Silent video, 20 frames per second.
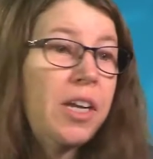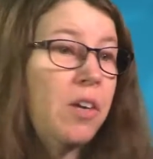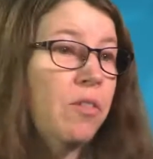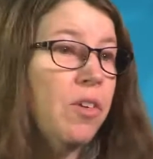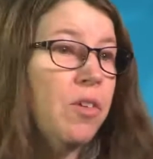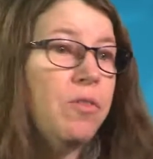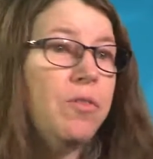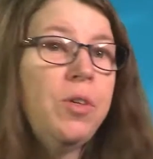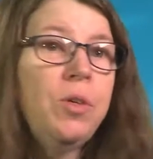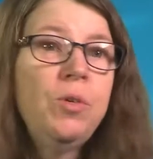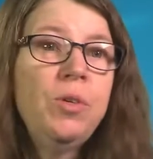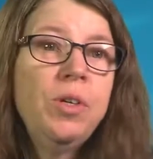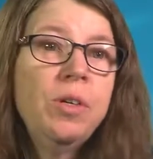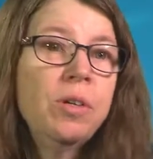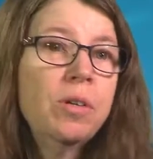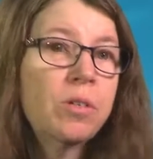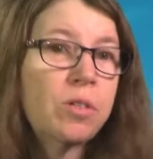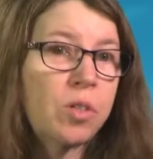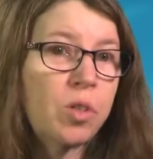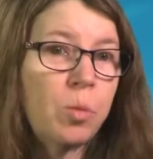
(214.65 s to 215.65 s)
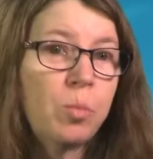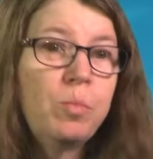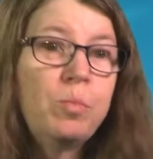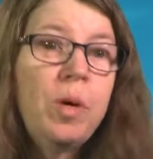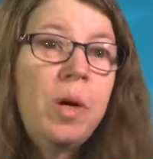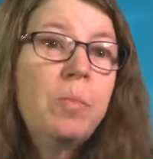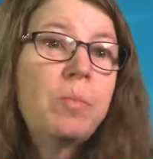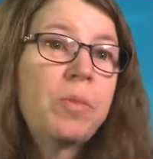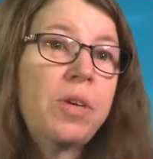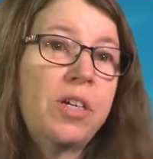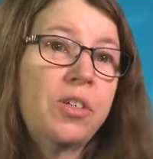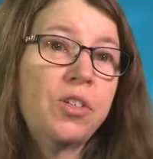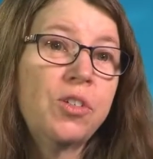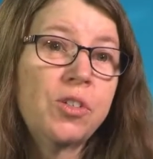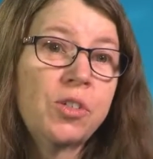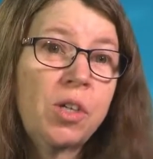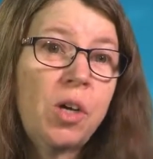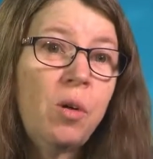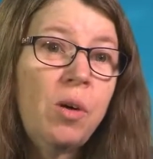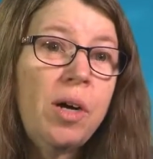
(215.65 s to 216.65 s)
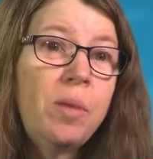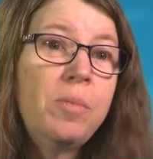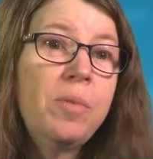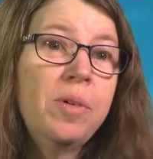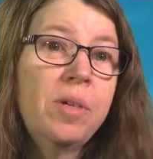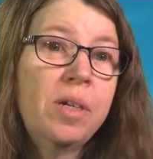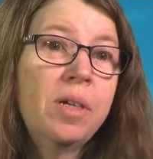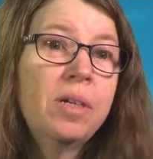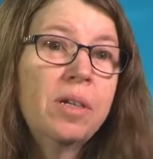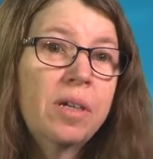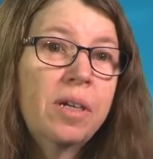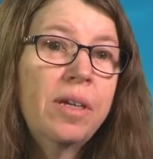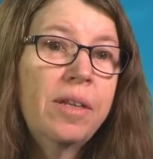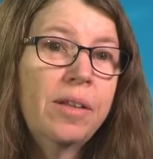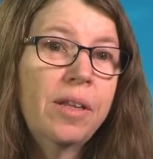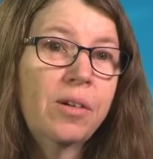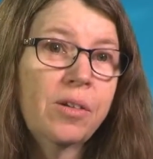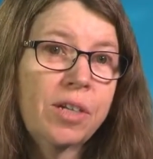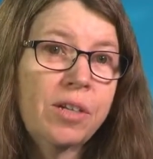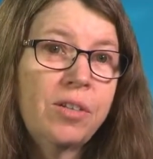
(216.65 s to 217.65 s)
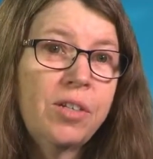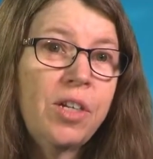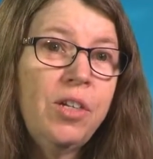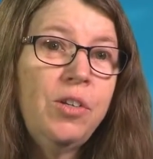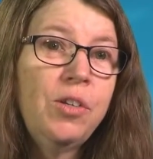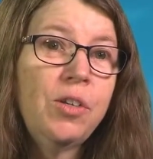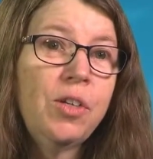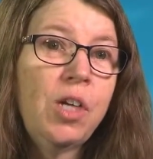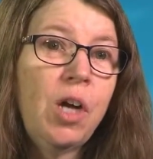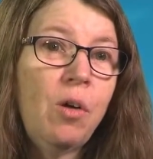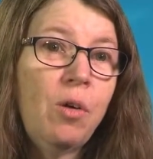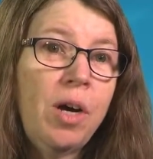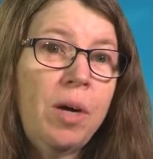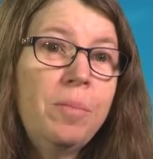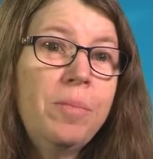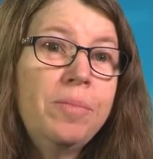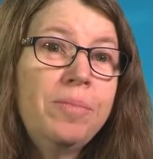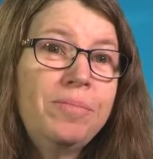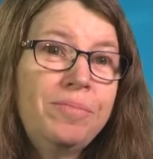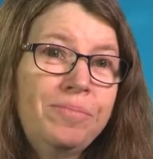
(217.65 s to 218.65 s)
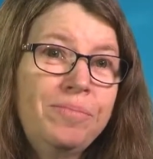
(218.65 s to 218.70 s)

Every few years the pump pressures go up, and they'll continue to go up.